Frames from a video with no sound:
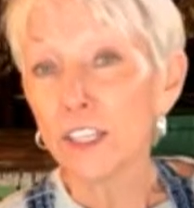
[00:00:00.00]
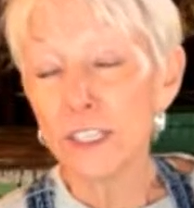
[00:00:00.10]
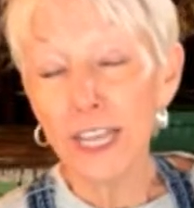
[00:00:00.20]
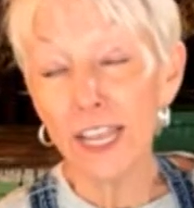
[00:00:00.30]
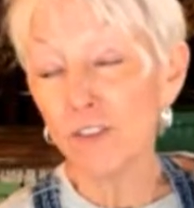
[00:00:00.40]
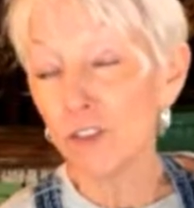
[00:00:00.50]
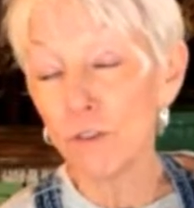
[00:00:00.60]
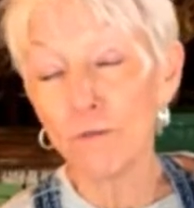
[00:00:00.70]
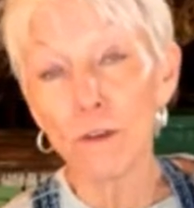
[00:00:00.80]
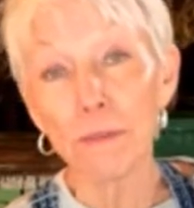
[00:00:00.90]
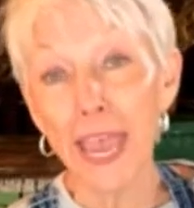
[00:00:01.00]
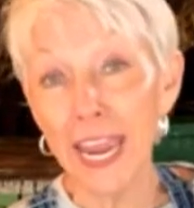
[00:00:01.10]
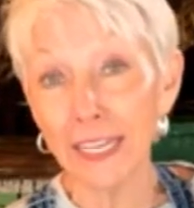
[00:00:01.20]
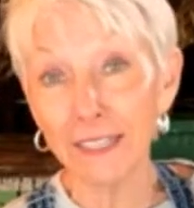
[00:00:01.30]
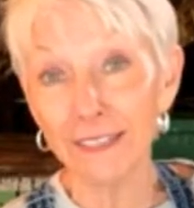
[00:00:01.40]
takes you from
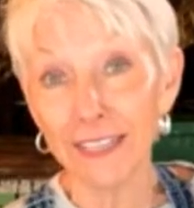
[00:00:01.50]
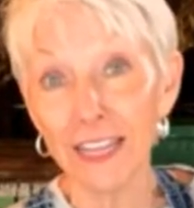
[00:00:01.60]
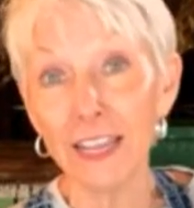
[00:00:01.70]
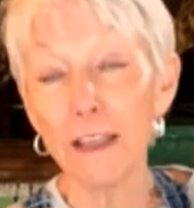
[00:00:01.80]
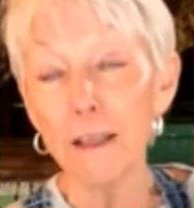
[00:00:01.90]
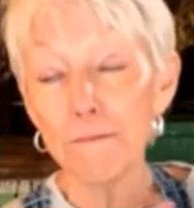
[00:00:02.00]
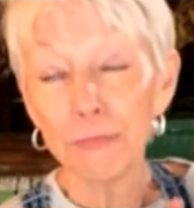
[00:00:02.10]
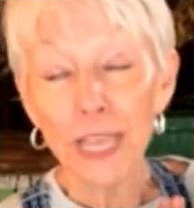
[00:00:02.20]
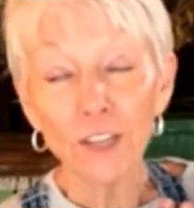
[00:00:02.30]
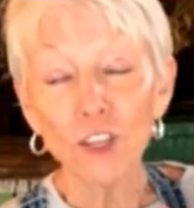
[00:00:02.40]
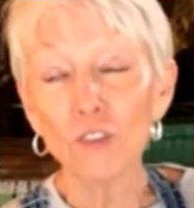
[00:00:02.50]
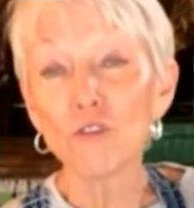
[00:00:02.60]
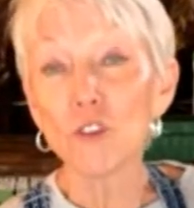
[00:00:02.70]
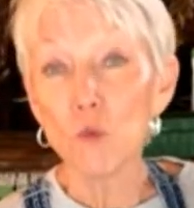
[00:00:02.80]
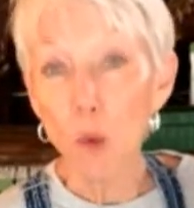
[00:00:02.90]
A to Z, tells
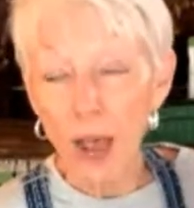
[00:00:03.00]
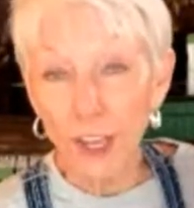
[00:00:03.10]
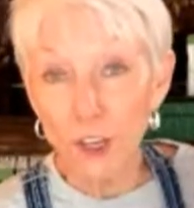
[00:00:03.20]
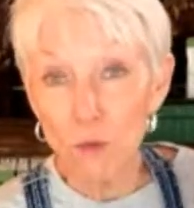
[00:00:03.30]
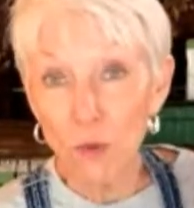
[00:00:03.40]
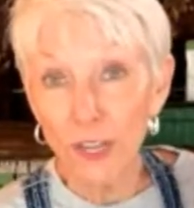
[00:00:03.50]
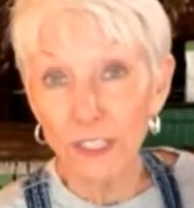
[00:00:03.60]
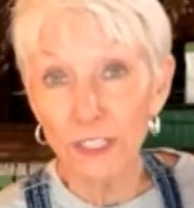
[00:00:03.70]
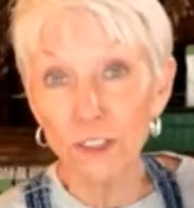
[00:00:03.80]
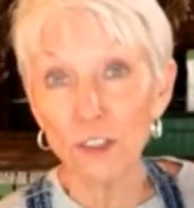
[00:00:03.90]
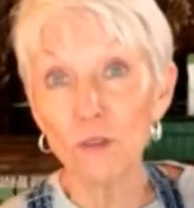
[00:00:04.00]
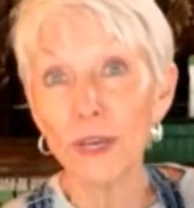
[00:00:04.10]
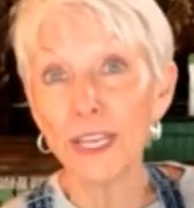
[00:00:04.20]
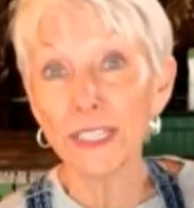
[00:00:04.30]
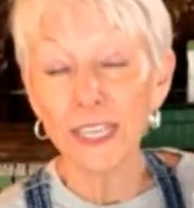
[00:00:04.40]
you why you want to do
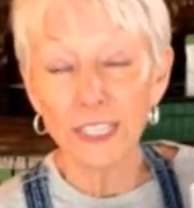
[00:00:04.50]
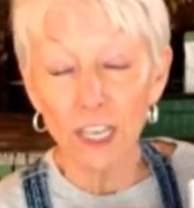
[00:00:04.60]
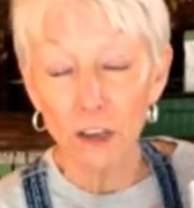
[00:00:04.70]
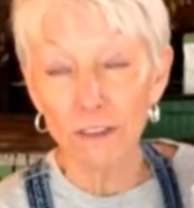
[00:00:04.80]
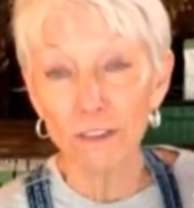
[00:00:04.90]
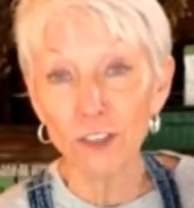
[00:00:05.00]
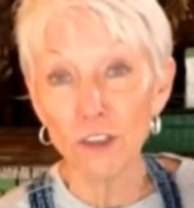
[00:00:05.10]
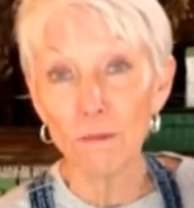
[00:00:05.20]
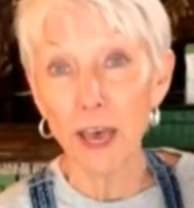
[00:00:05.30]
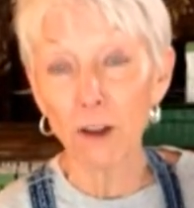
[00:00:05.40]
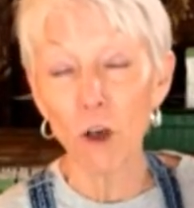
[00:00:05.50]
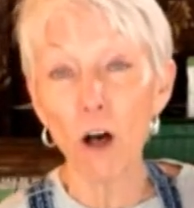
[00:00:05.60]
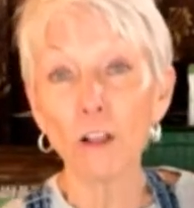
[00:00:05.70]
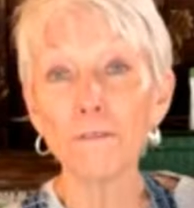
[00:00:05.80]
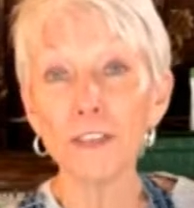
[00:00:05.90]
it, talks to you about
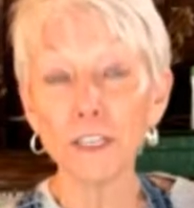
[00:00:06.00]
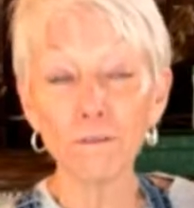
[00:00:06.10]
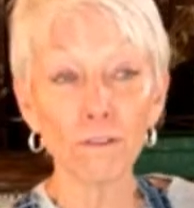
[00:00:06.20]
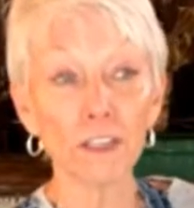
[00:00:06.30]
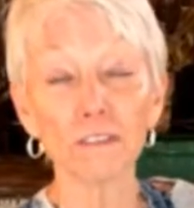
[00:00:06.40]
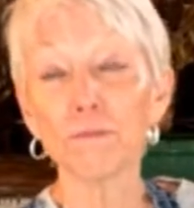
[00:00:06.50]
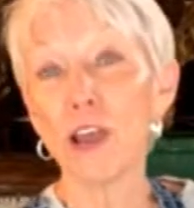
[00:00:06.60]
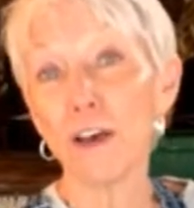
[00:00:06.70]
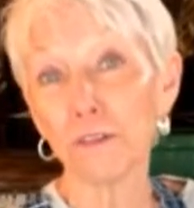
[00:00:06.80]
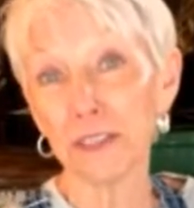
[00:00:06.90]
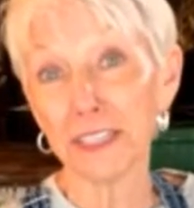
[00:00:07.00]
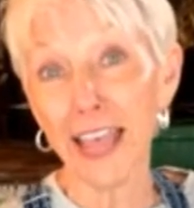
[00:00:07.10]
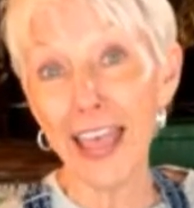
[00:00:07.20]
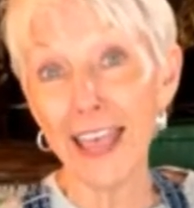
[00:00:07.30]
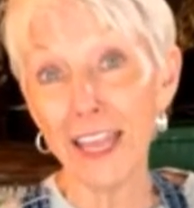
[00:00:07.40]
all of the different sprouts,
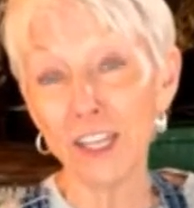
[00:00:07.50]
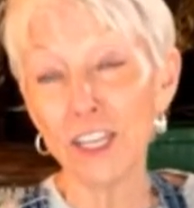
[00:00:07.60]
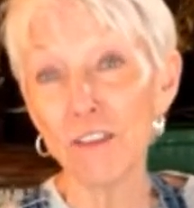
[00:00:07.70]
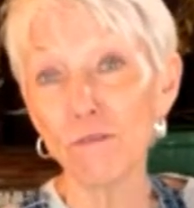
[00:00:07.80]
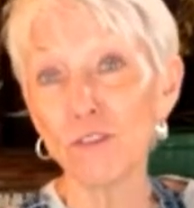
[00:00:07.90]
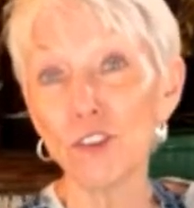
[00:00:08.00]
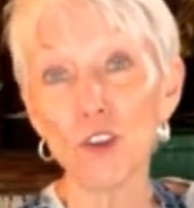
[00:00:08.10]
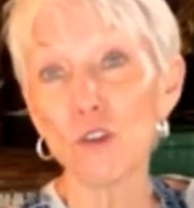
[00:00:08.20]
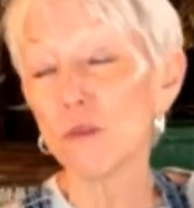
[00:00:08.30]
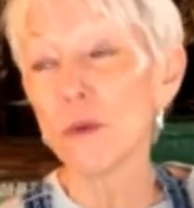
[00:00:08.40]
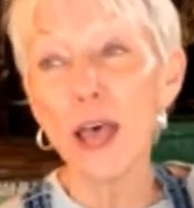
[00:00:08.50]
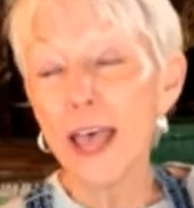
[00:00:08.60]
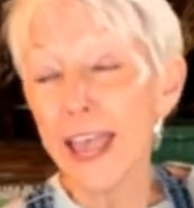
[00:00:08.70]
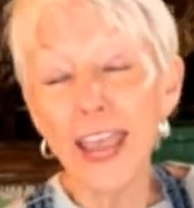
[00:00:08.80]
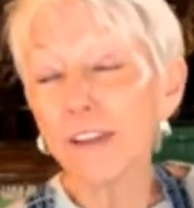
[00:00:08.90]
and
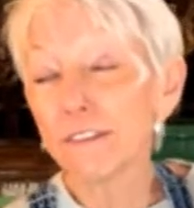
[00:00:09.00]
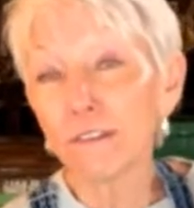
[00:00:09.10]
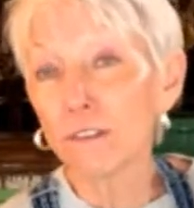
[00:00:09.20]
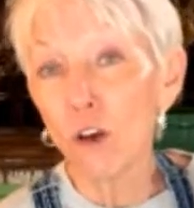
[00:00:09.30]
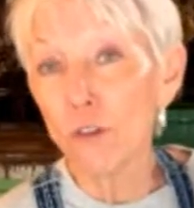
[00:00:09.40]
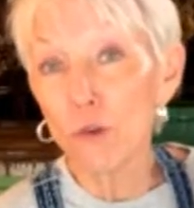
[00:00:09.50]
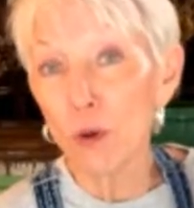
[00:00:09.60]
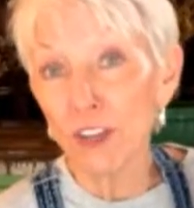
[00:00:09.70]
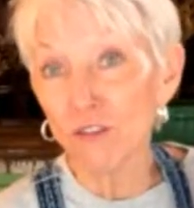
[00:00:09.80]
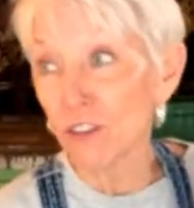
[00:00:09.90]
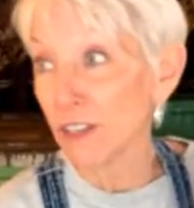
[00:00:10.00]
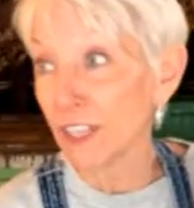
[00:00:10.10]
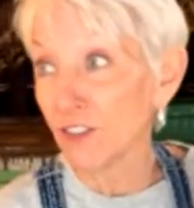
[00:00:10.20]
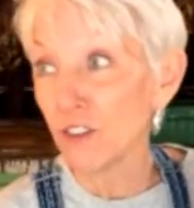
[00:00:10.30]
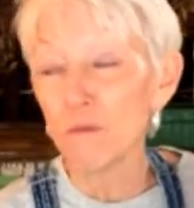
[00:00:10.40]
answers all the questions
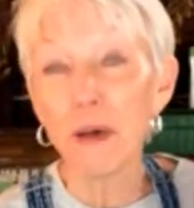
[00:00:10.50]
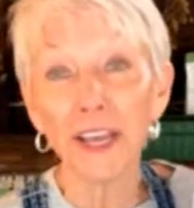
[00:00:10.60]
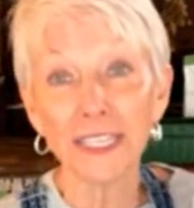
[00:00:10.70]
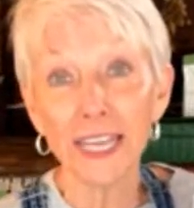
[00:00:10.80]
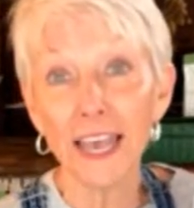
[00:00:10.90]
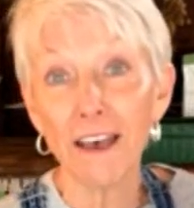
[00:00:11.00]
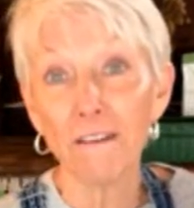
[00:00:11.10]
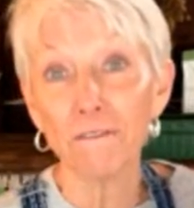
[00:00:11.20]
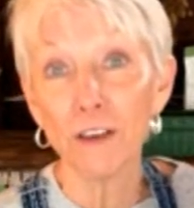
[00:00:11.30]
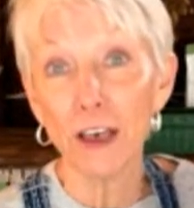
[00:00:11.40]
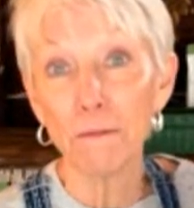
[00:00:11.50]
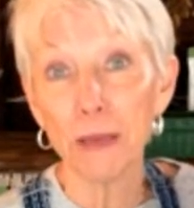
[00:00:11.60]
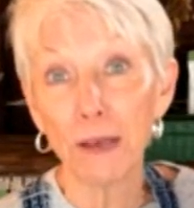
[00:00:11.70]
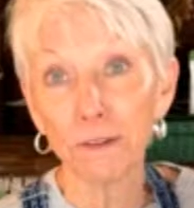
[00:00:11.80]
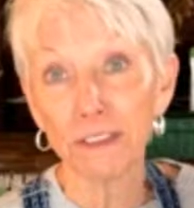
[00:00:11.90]
that you might have
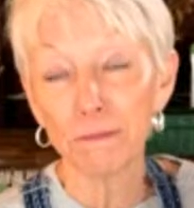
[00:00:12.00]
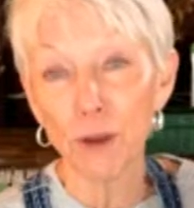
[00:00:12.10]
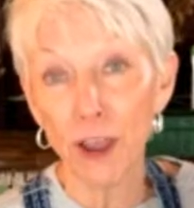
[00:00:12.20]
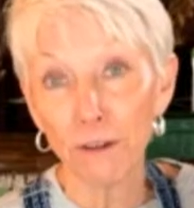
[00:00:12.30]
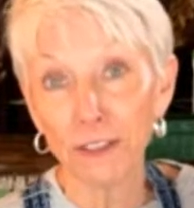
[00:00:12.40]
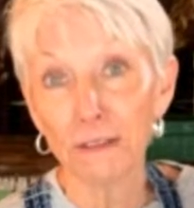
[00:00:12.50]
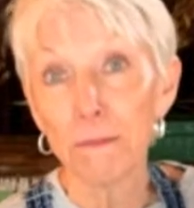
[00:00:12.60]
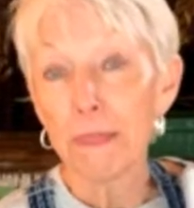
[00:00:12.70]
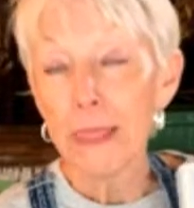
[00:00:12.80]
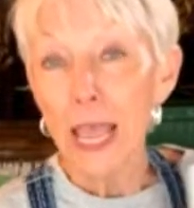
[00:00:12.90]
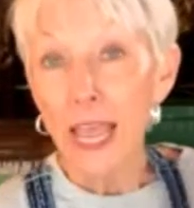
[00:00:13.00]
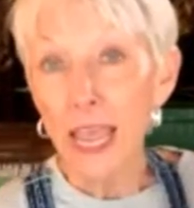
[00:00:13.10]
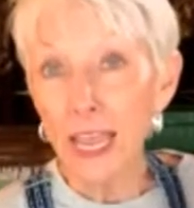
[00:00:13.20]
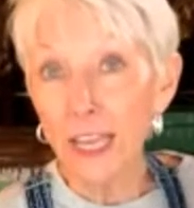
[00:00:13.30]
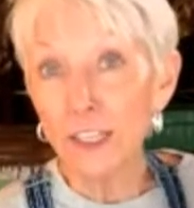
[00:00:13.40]
about sprouts.
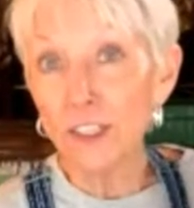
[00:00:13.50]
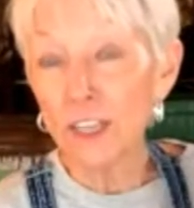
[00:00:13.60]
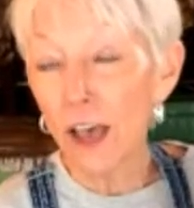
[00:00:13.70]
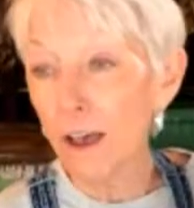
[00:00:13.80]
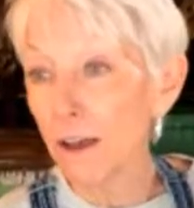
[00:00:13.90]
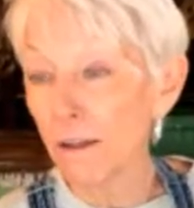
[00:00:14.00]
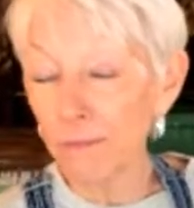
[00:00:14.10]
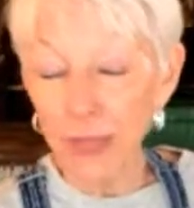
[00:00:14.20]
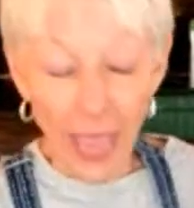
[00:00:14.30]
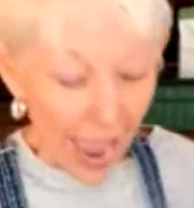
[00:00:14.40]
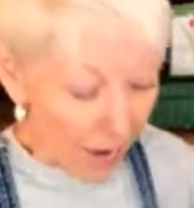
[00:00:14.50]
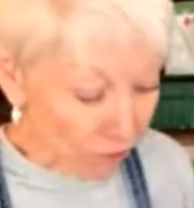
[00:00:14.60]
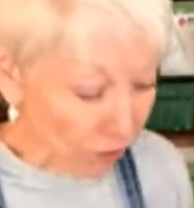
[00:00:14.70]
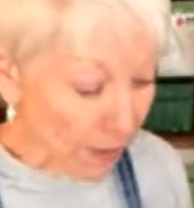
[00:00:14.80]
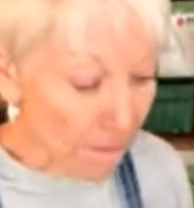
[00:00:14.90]
And
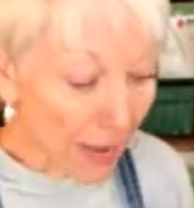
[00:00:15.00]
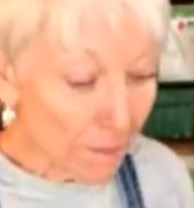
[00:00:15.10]
actually, my